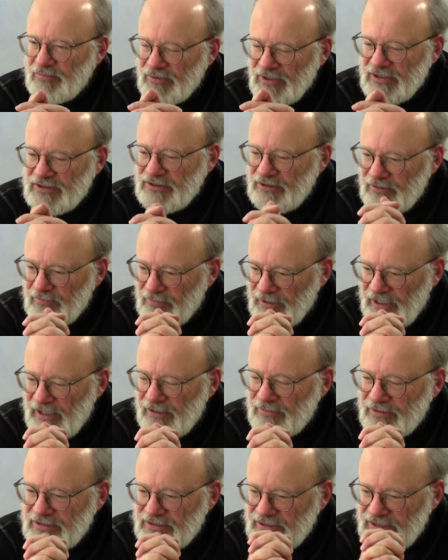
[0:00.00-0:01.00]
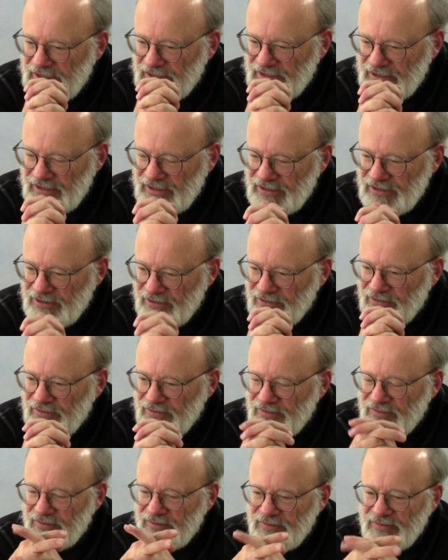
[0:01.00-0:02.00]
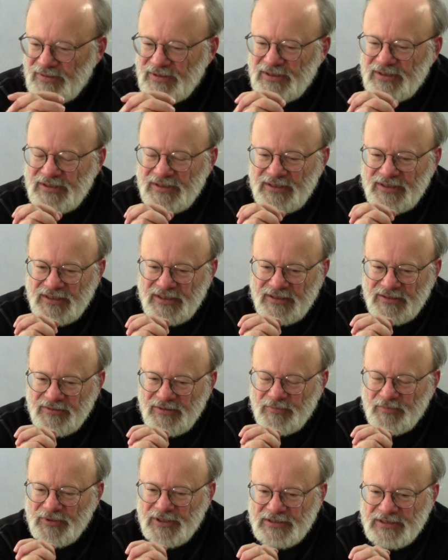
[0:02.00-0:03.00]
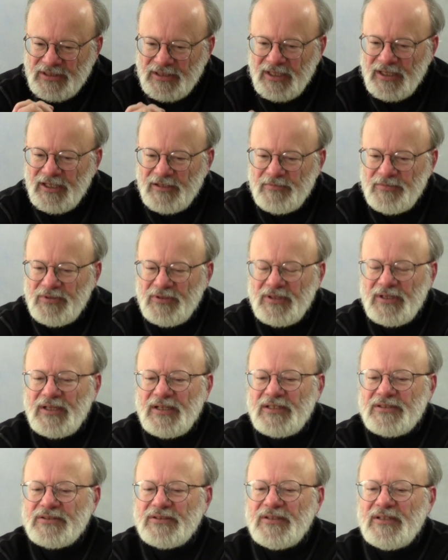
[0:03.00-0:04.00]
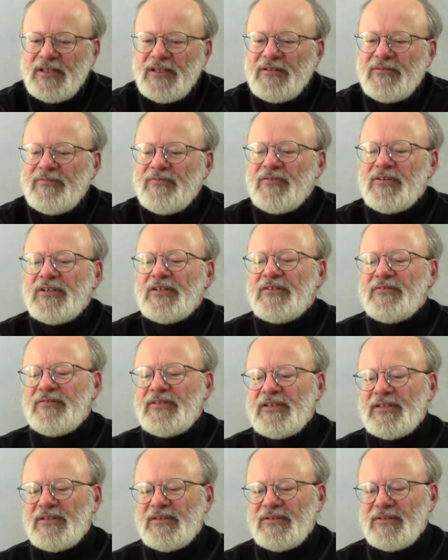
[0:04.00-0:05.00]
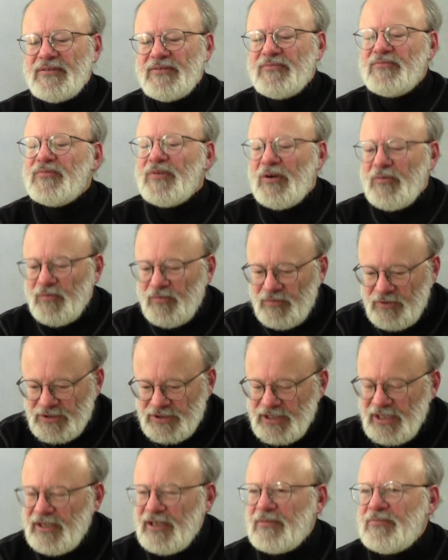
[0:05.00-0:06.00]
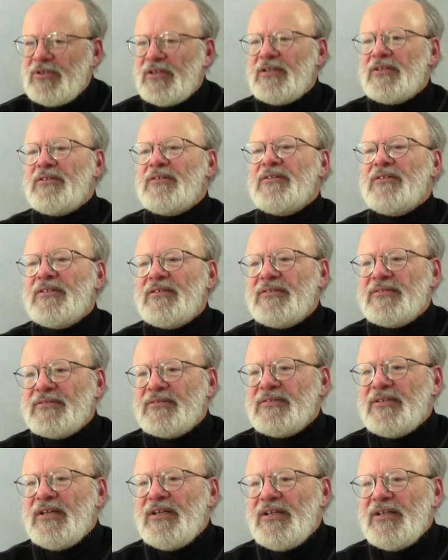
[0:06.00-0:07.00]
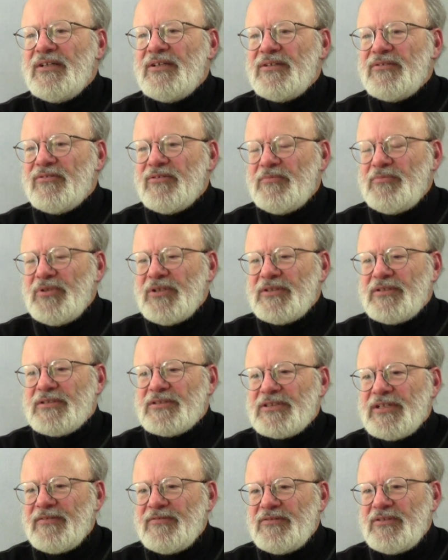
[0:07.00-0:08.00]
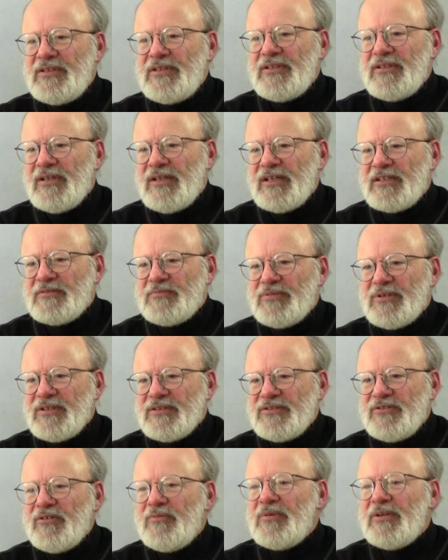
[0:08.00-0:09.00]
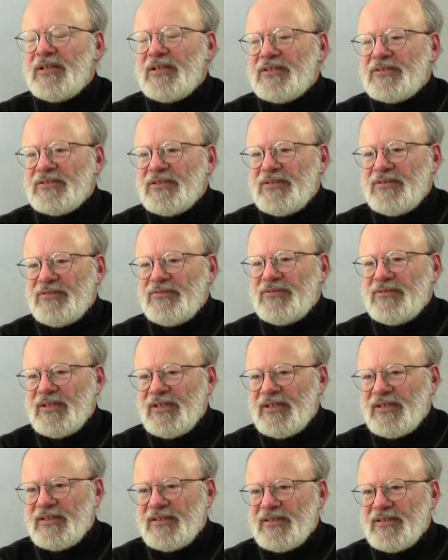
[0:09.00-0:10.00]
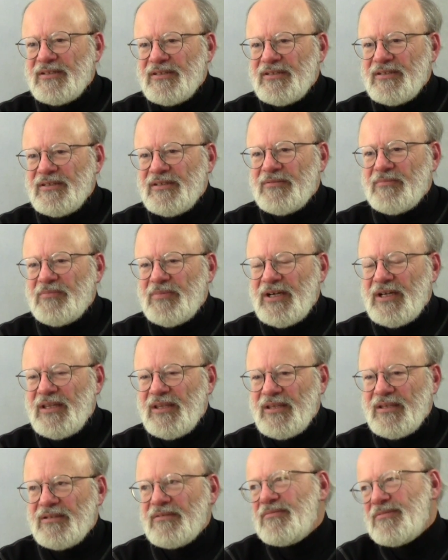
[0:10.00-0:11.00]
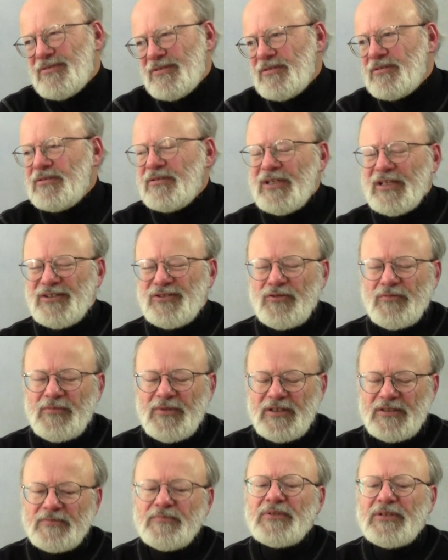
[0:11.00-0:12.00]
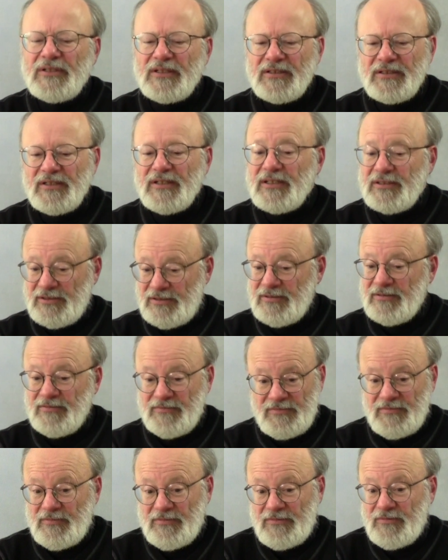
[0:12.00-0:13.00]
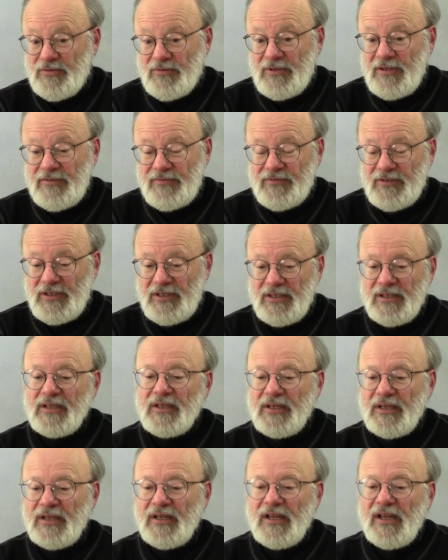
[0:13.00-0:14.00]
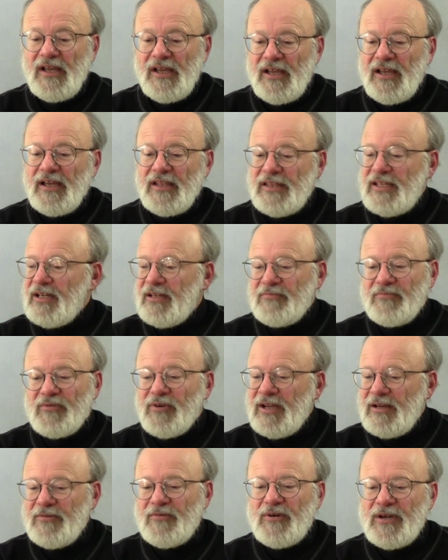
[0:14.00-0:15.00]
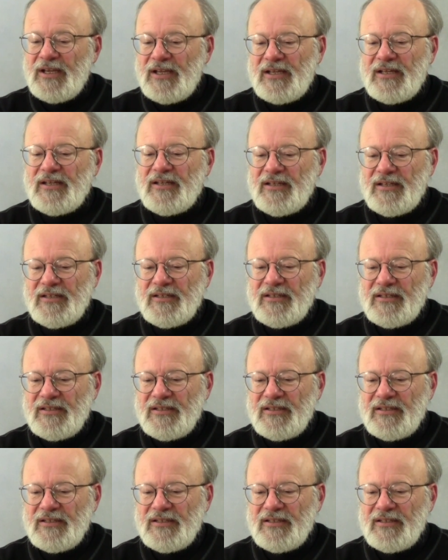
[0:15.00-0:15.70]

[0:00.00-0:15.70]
President Obama said, you know, and the president of Liberia asked her to get involved, that we'll send our military. We'll build you 17 hospitals. Nobody else could do that. In a month, take 2 months, but nonetheless, terrific. And then right away,